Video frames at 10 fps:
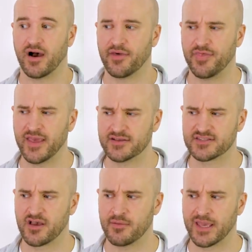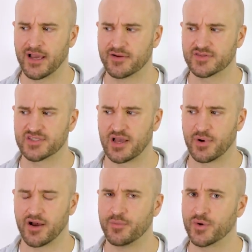I think it's coming out in
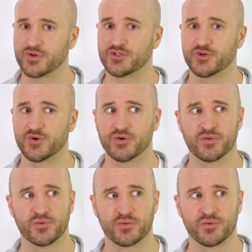summer. I'm not sure.